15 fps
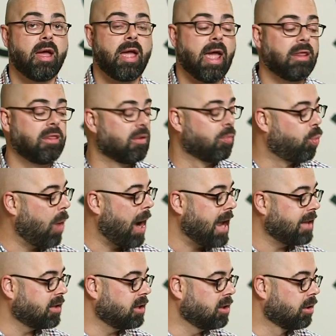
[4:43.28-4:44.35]
And the
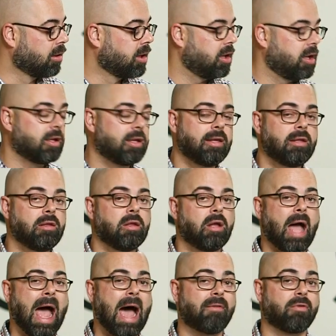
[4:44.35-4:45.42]
way that you're gonna
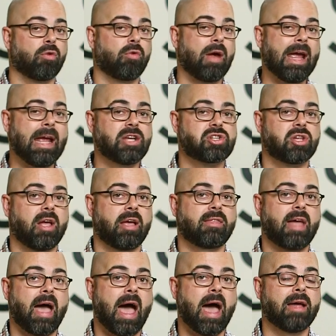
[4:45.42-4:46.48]
have a range like
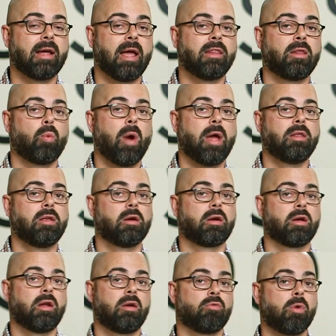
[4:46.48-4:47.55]
that and the way that you're
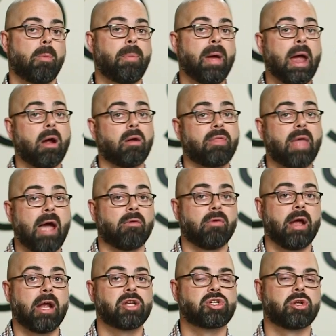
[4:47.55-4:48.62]
gonna repair that
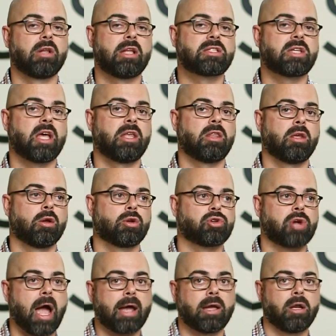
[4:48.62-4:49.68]
range, so let's say that you're
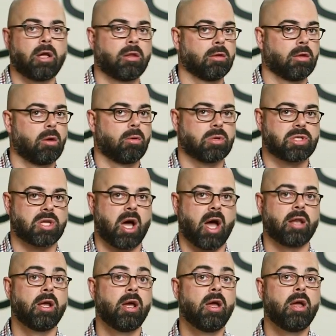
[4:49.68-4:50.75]
tracking on the lower
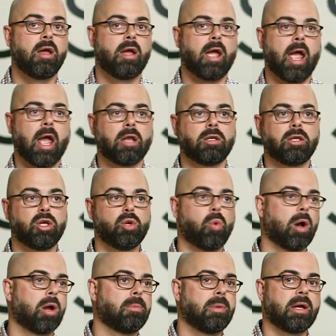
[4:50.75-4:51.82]
side and you
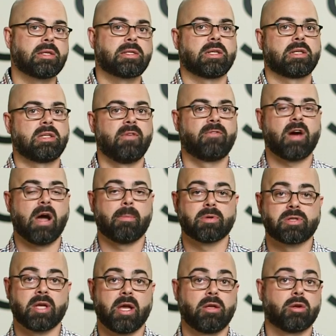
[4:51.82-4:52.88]
wanna be at
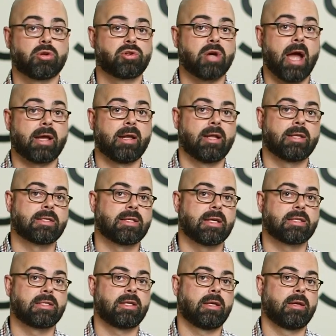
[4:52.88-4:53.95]
65% and you're tracking at
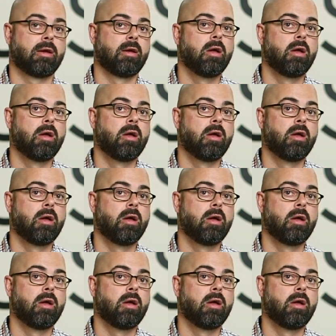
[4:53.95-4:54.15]
60.